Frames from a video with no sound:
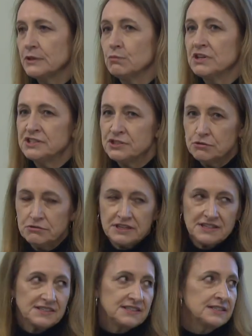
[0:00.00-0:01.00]
We do
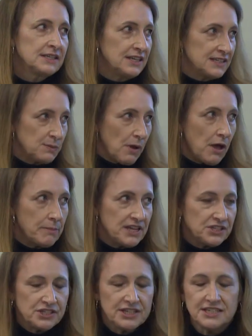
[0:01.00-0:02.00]
this, as Paul
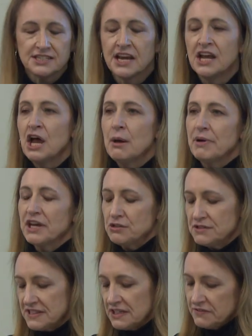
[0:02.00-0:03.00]
mentioned, by
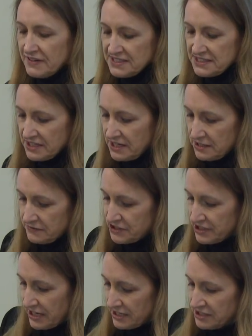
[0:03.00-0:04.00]
using investigative
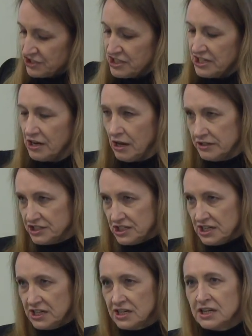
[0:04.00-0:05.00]
genetic
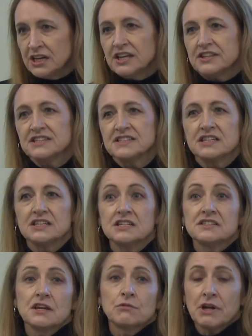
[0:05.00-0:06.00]
genealogy. This
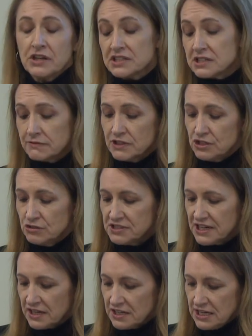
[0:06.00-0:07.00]
is a relatively new
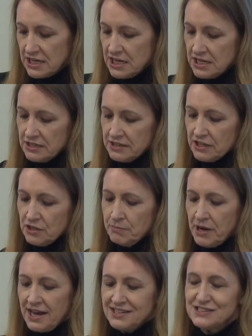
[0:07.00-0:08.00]
technique that
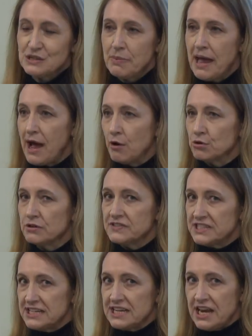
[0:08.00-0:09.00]
combines the power of
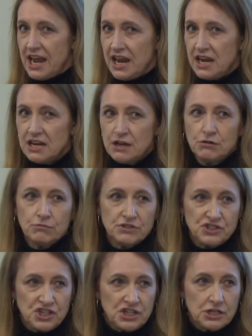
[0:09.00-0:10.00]
DNA
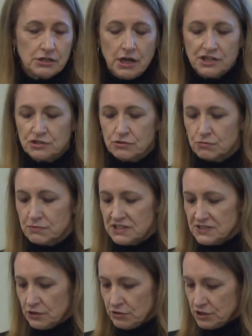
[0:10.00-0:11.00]
with genealogical
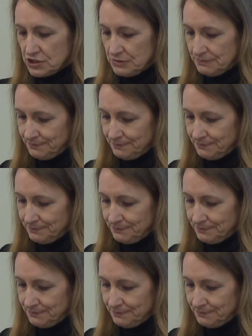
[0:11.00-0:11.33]
research.